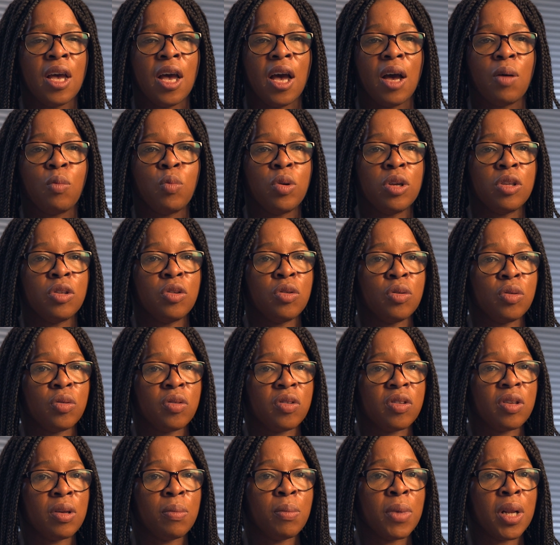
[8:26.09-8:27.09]
and we do
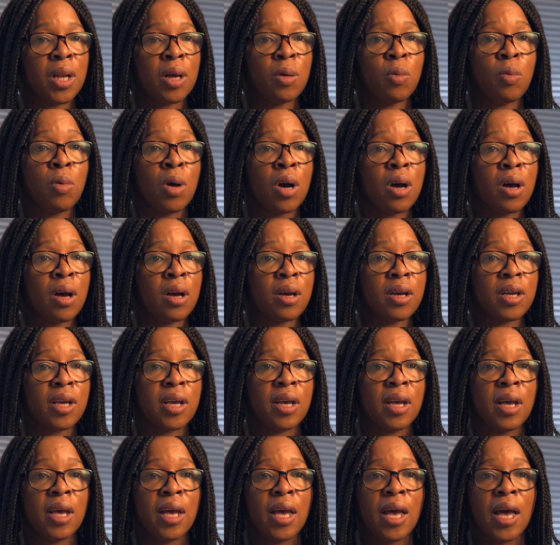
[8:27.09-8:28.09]
similar work,
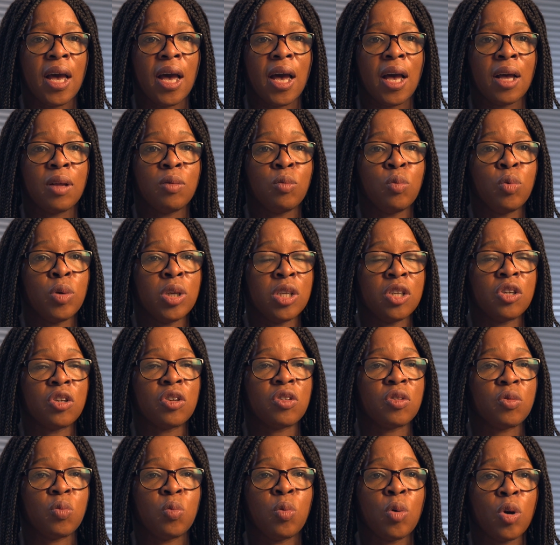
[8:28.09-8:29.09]
and we
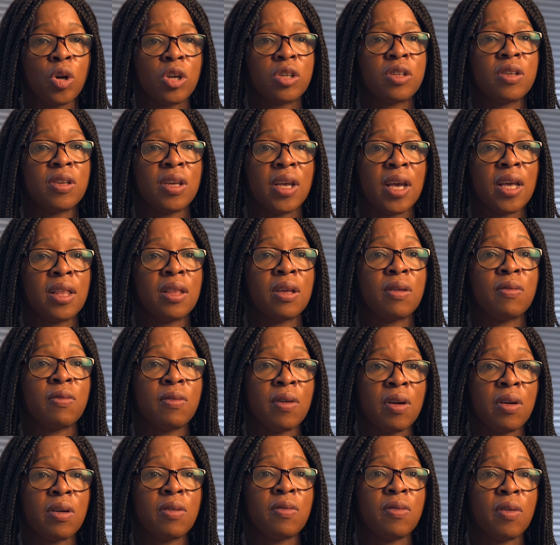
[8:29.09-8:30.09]
just work together
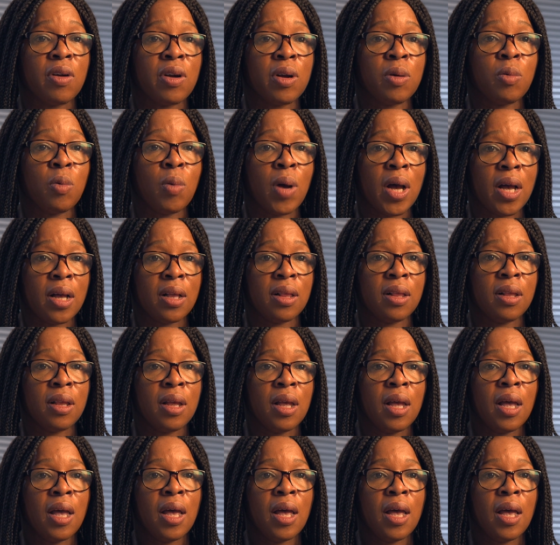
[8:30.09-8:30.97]
very, very well.